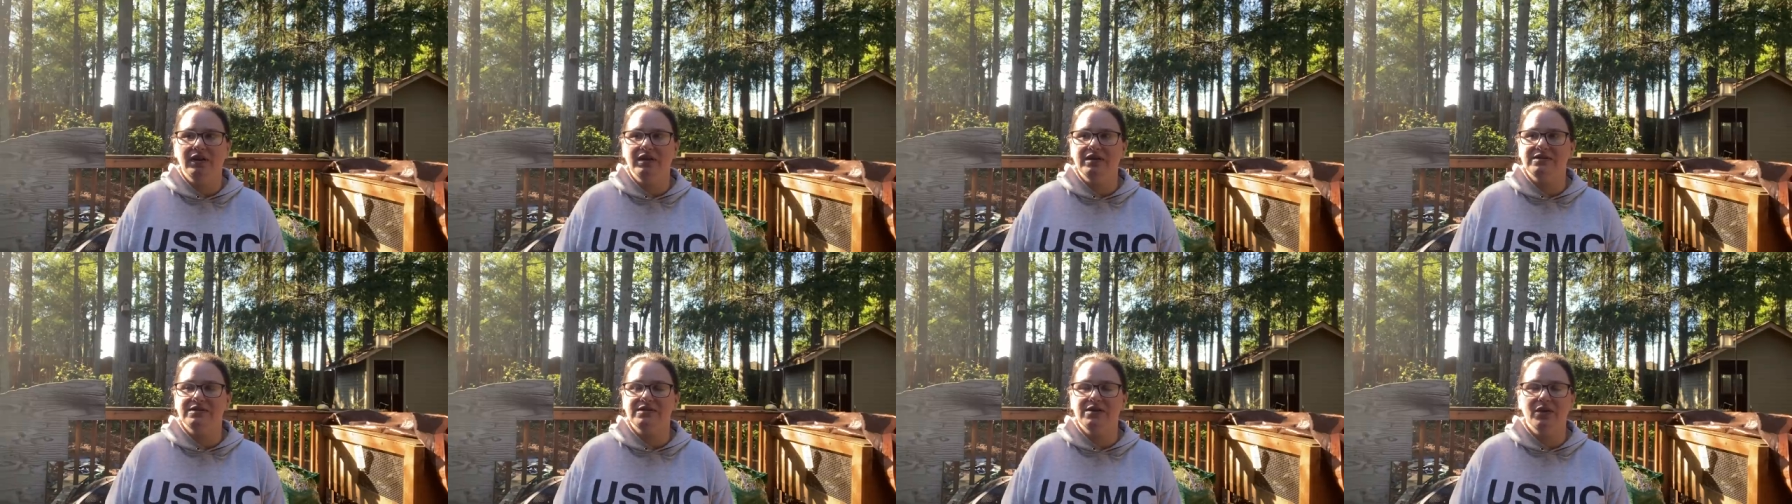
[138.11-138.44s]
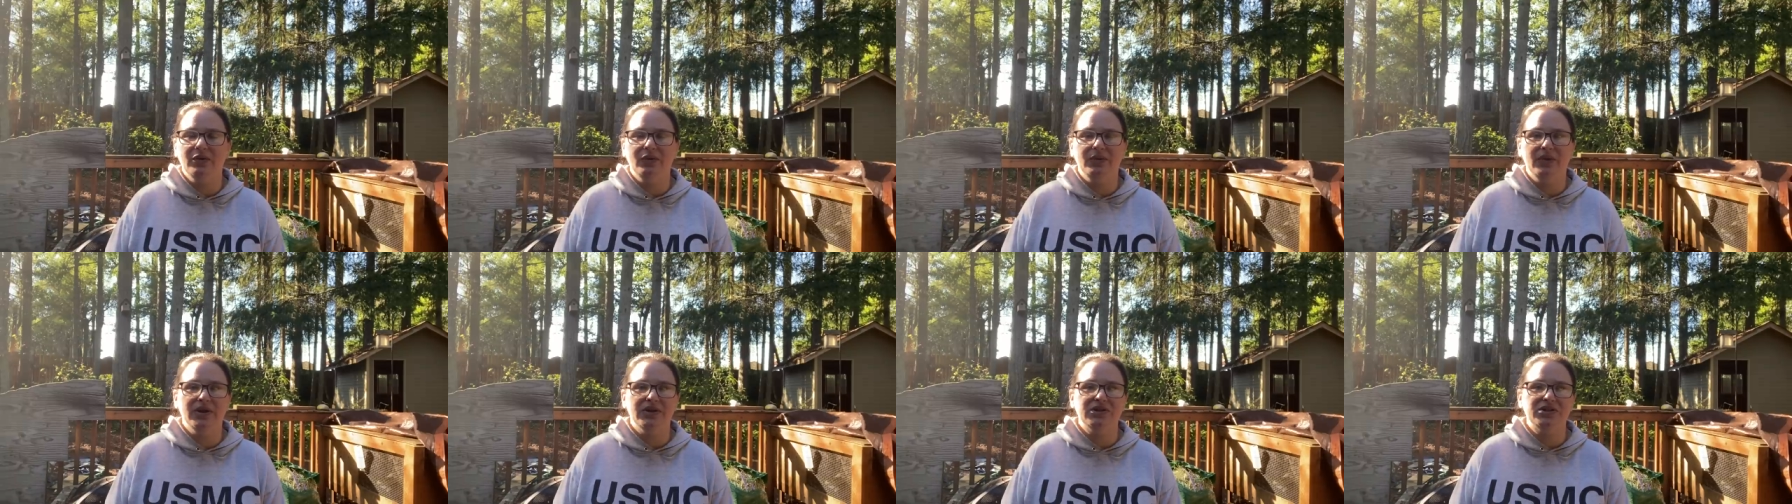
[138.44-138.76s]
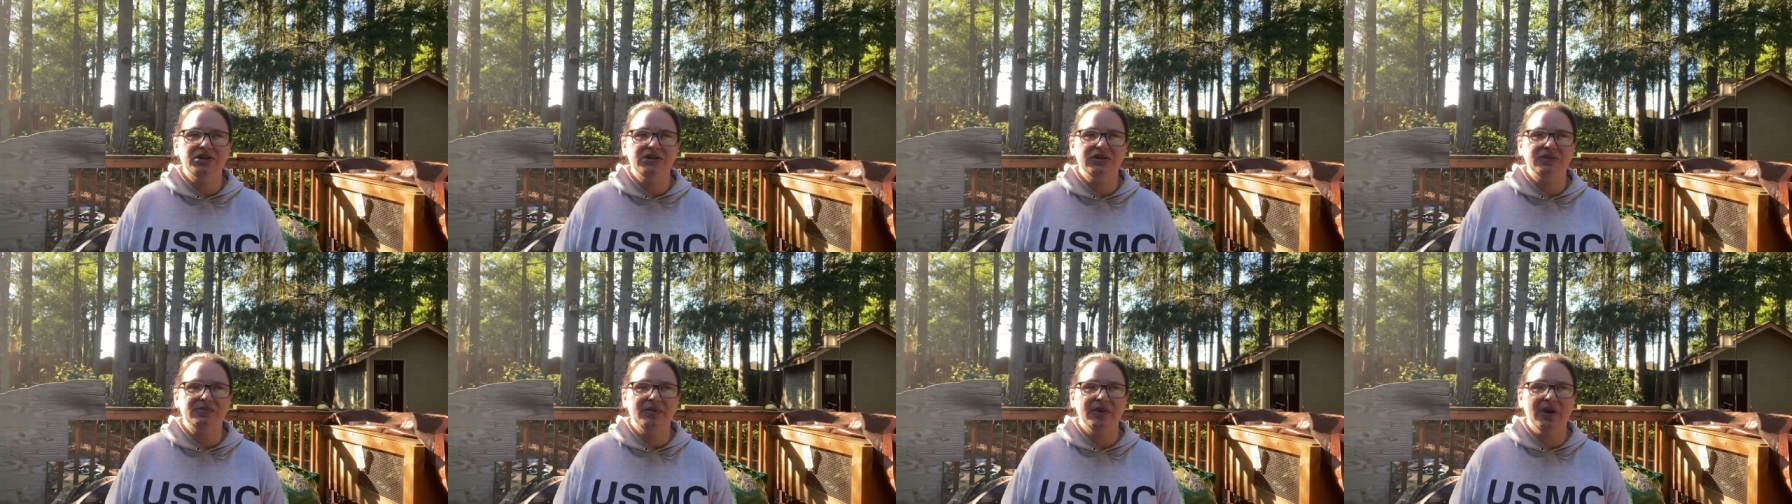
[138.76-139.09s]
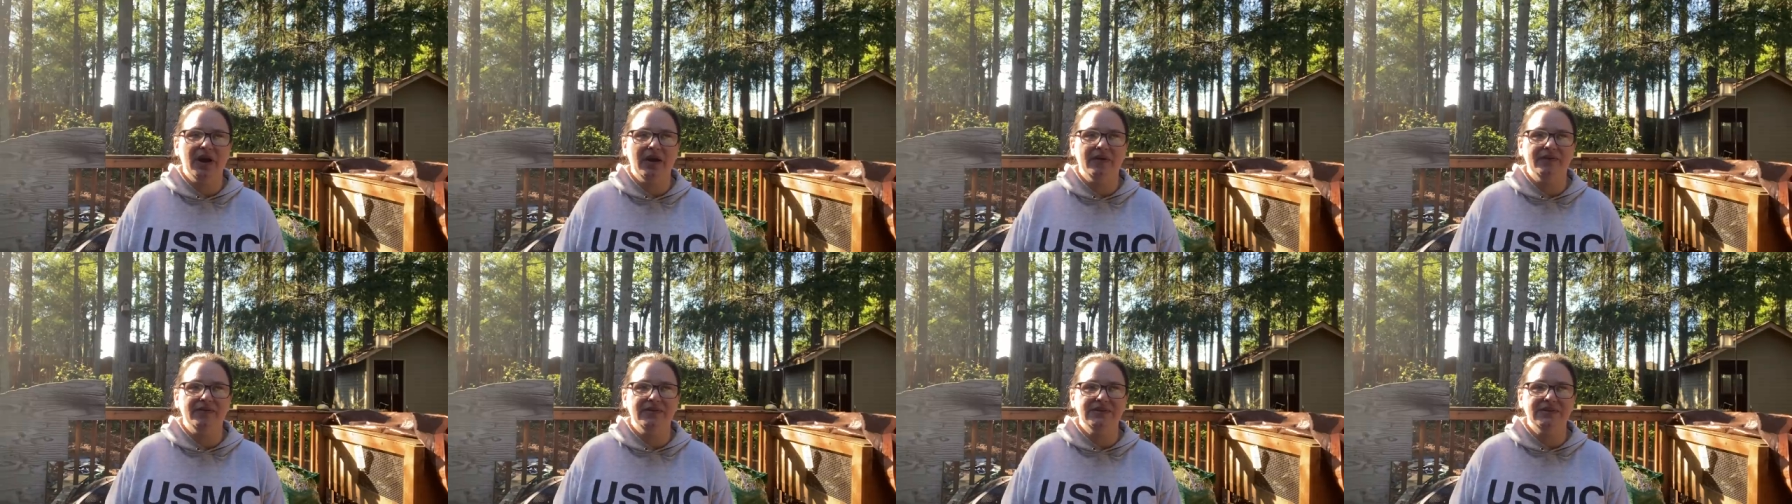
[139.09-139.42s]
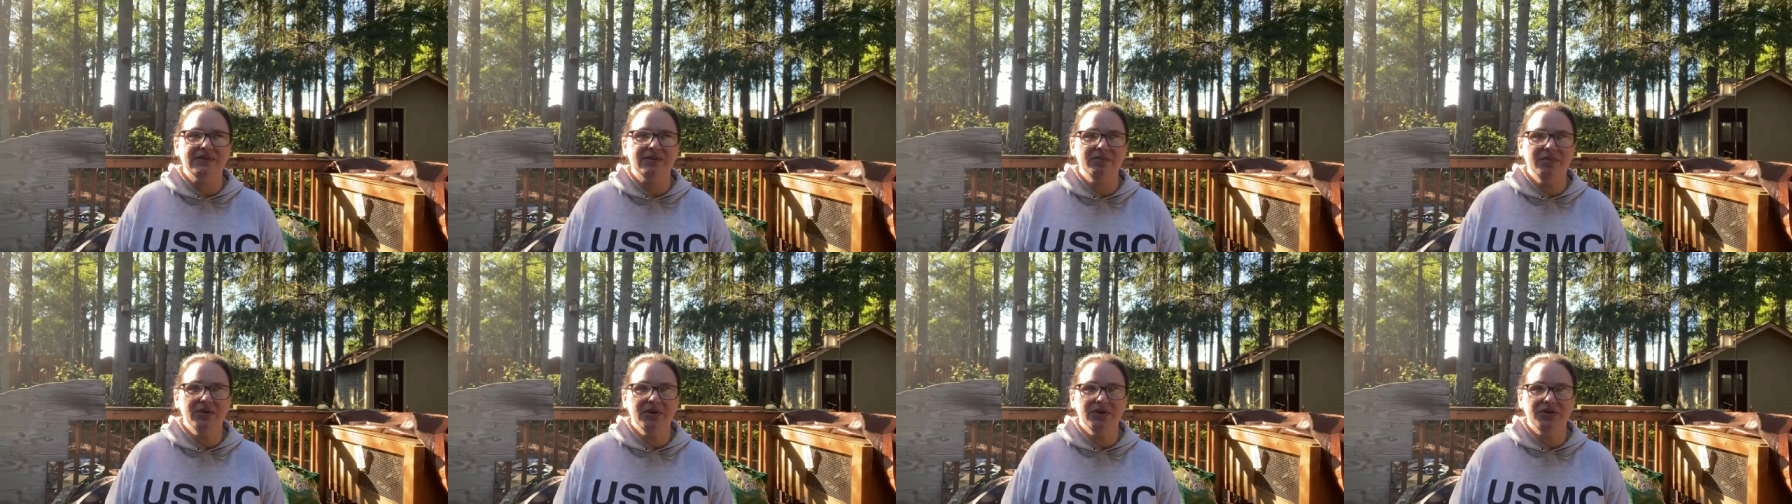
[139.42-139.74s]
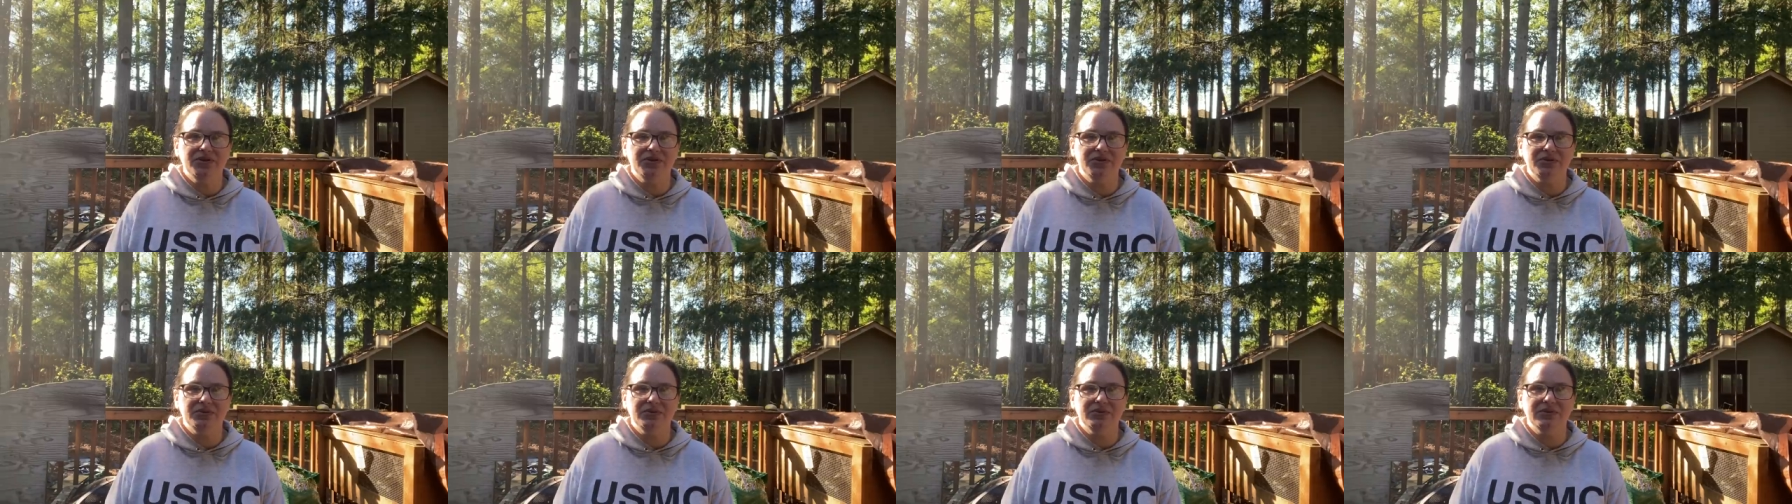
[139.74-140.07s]
has known that she's been having some
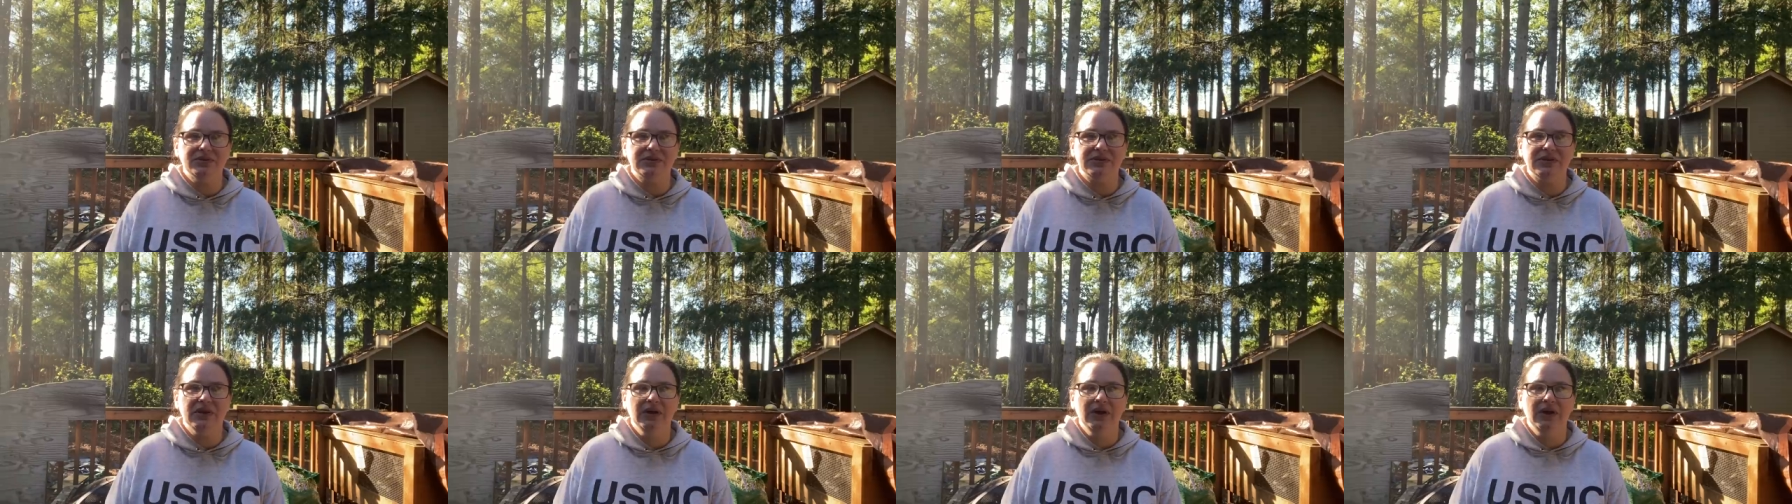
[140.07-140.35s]
issues.